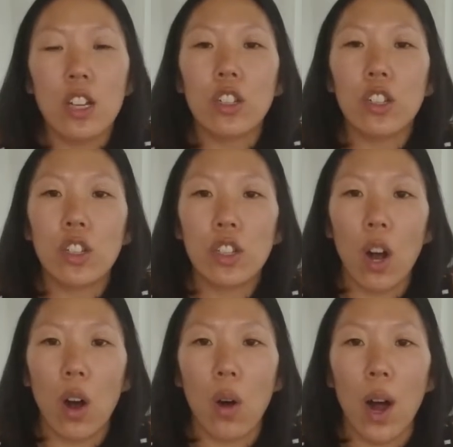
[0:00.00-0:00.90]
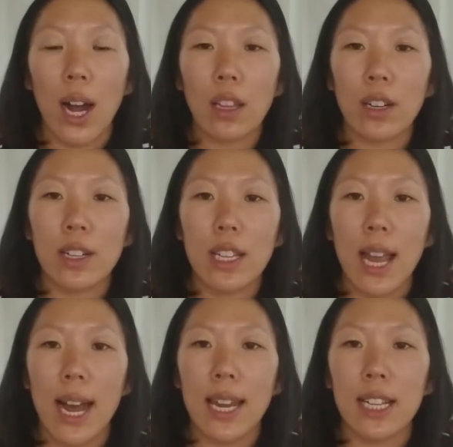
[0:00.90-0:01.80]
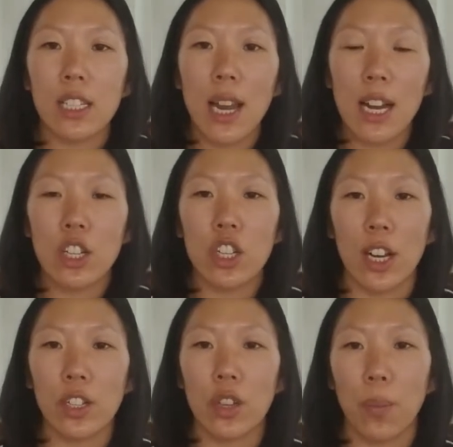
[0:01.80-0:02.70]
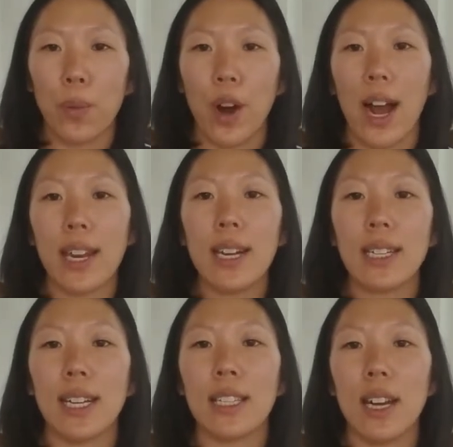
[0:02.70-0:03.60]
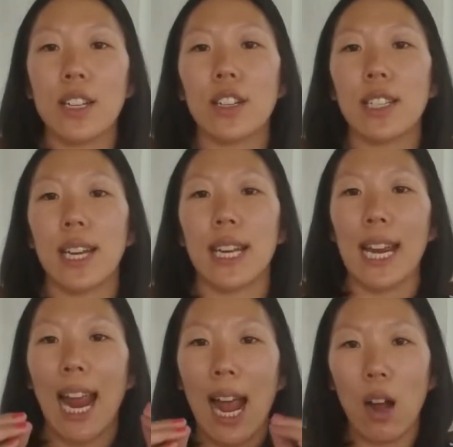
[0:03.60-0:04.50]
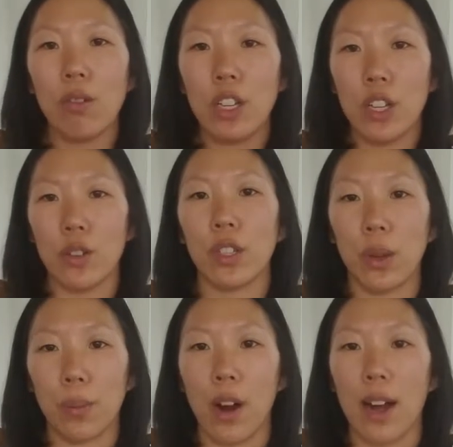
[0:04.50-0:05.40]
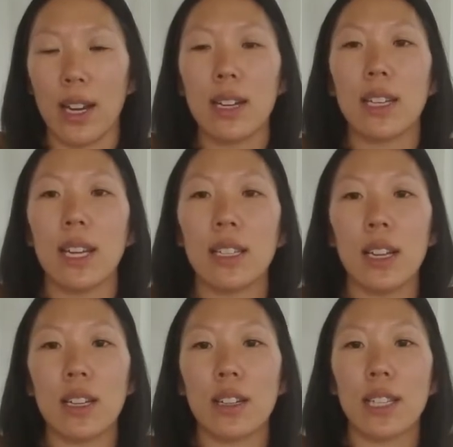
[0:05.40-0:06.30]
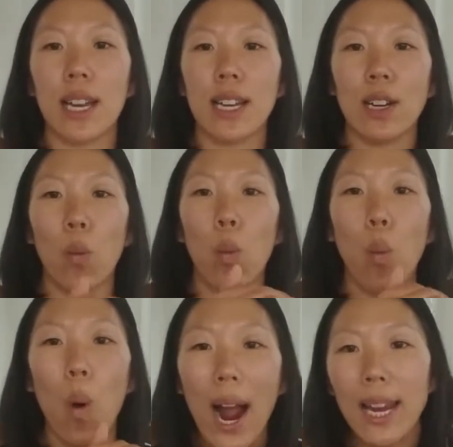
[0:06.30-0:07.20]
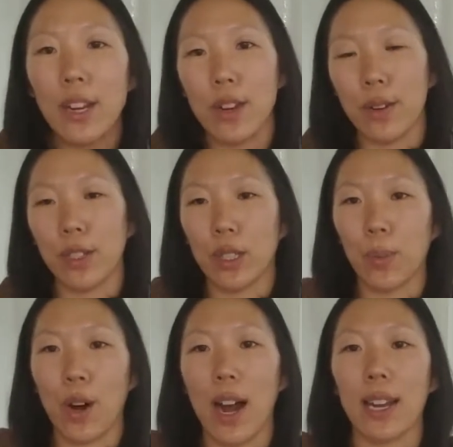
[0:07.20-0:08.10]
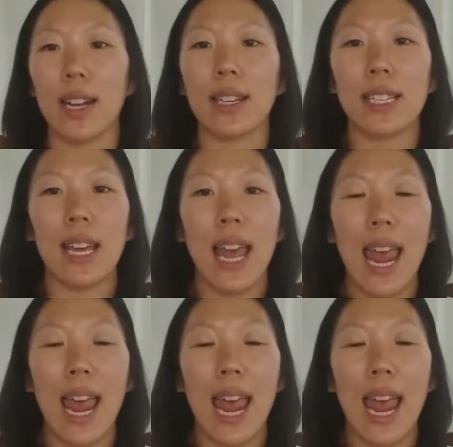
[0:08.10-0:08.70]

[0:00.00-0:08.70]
So I learned that it's not just the product, it's understanding how to use the product, it's understanding why you use the product,